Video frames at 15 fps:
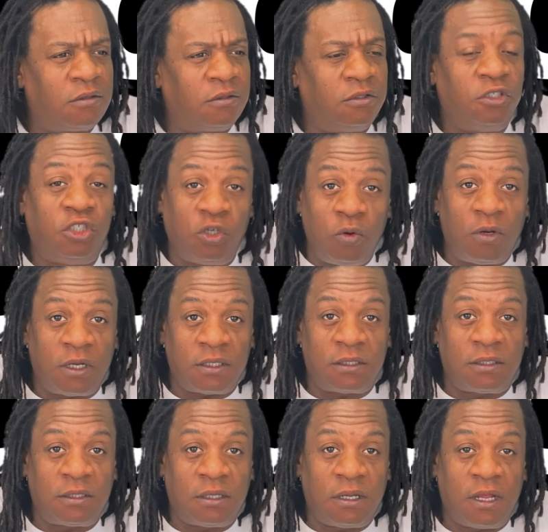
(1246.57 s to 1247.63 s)

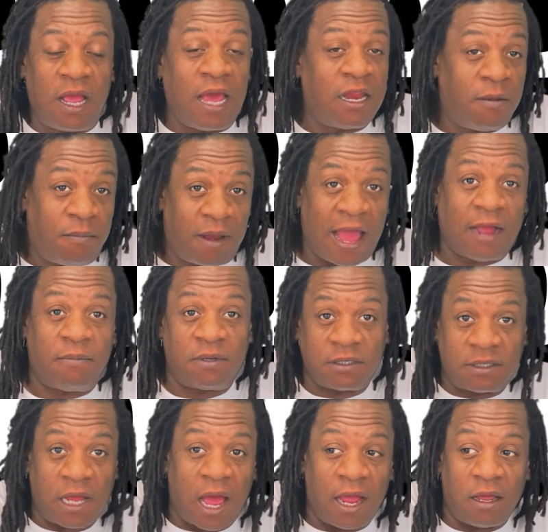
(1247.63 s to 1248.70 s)
Judas and the Black
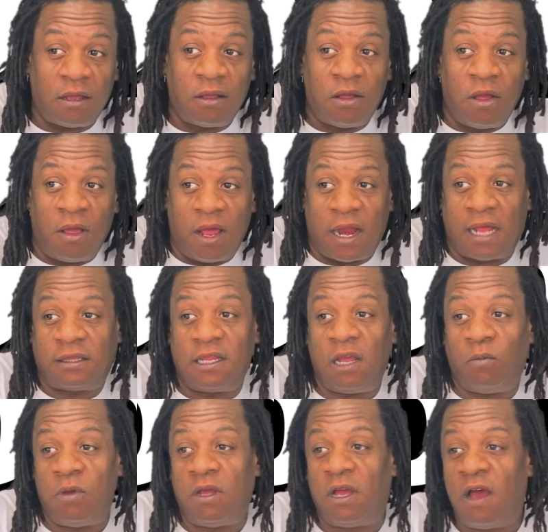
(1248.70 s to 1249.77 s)
Messiah. And I think
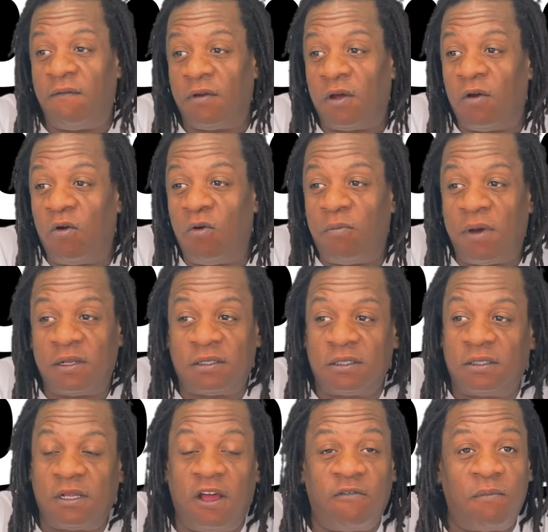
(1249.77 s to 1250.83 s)
we covered a whole bunch of
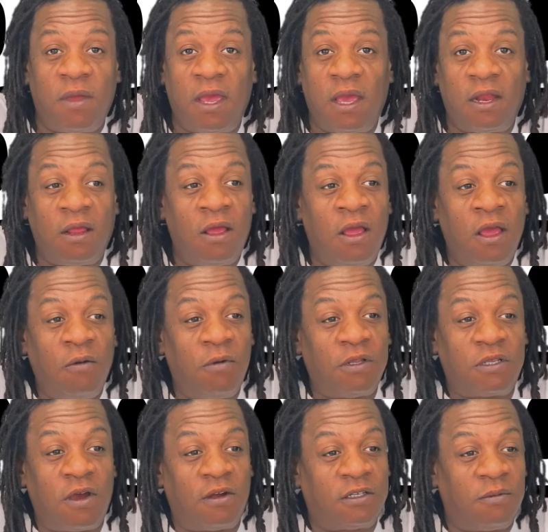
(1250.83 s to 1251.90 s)
stuff, man. We
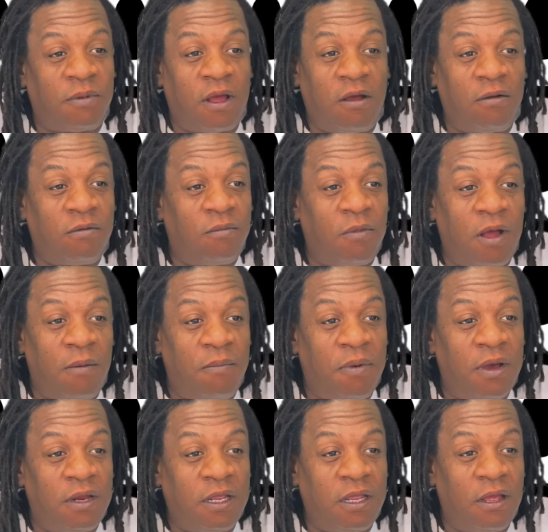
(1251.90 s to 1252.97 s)
talked about my
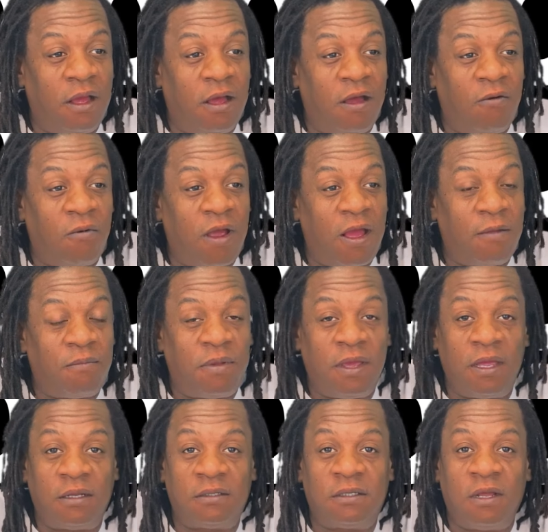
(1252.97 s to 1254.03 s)
buddy Ron
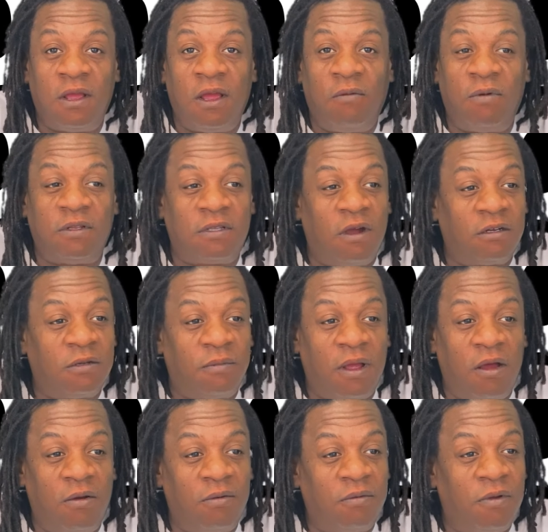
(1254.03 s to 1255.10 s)
Pitts. We talked
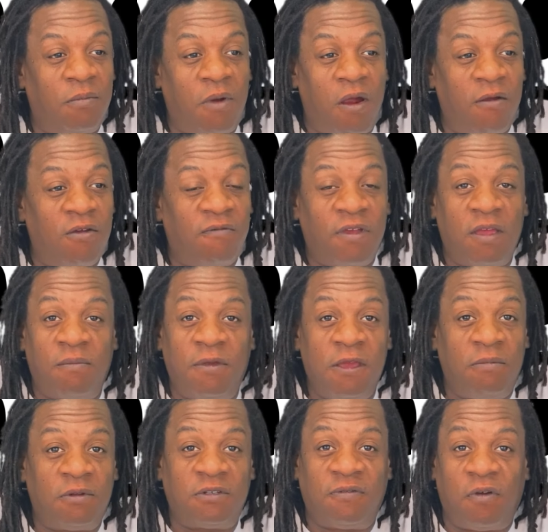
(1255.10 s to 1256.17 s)
about Mario Van
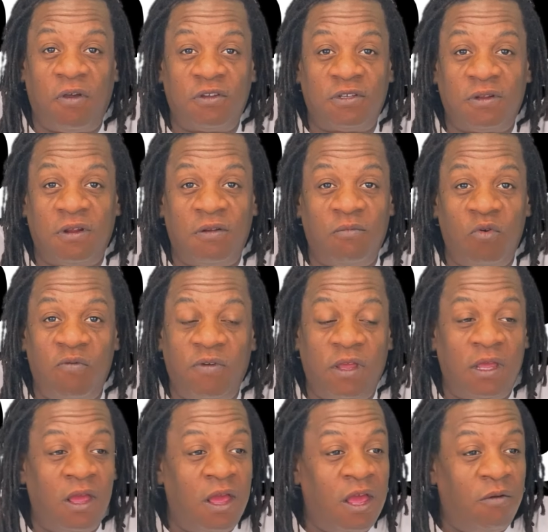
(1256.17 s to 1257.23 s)
Peebles' version of the
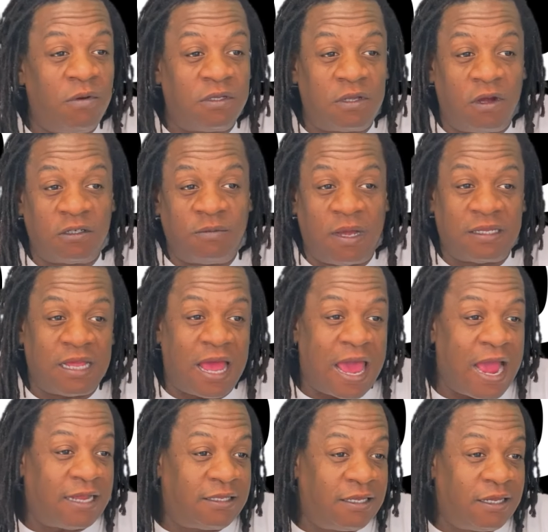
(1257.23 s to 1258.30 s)
movie. We talked about the
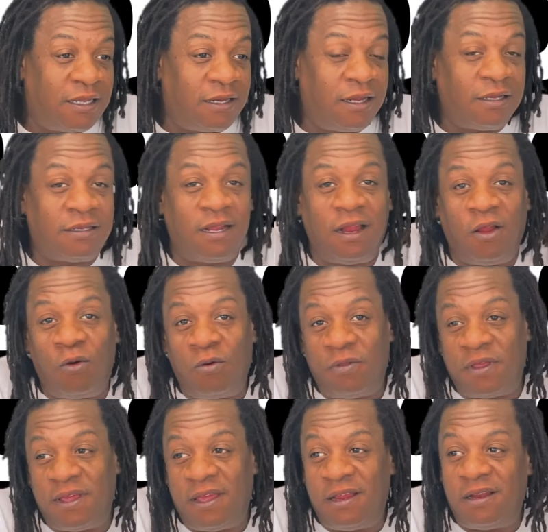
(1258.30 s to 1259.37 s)
acting, the
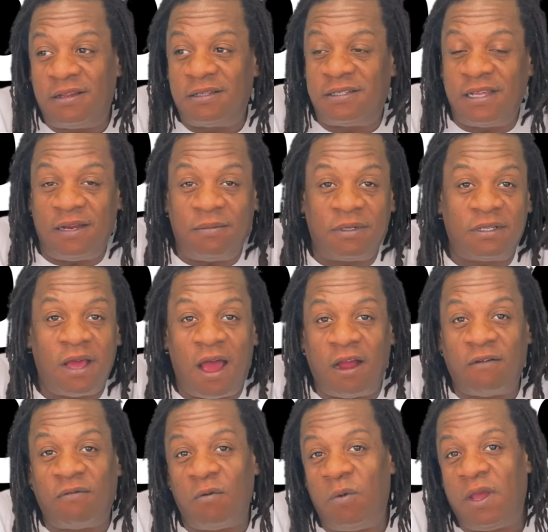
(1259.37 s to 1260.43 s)
clothing, the
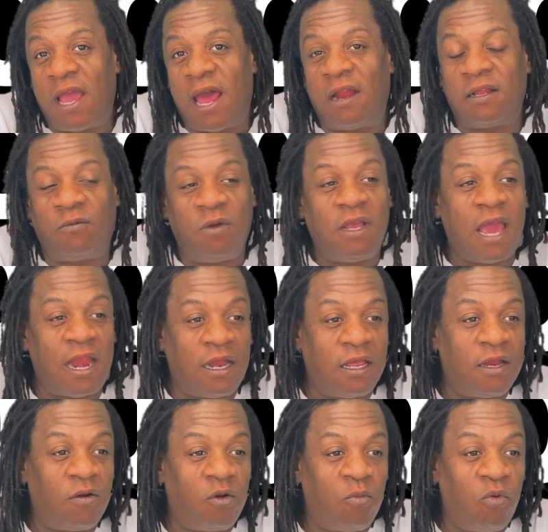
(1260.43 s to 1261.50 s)
cinematography. We got it
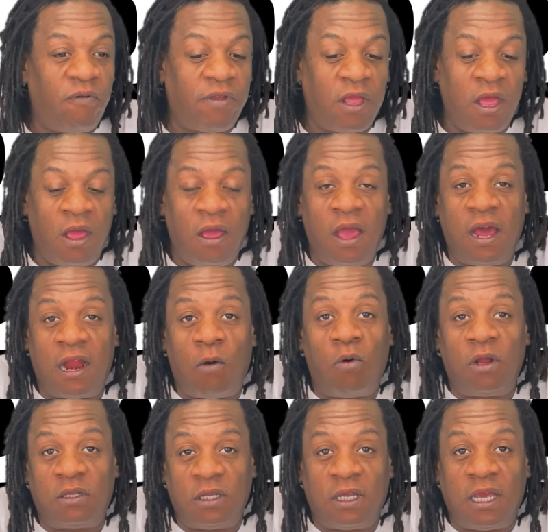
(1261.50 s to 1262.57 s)
in on the movie. And I
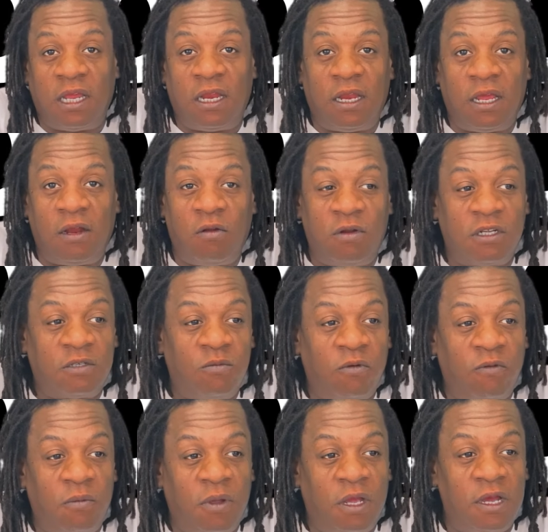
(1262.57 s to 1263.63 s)
wanted to get it in on this movie
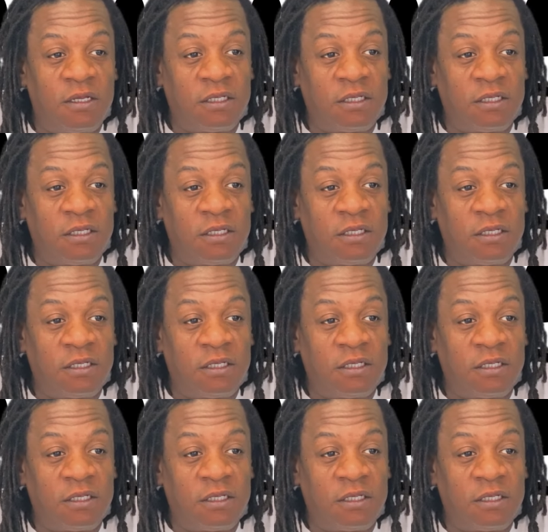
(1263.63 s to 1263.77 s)
because,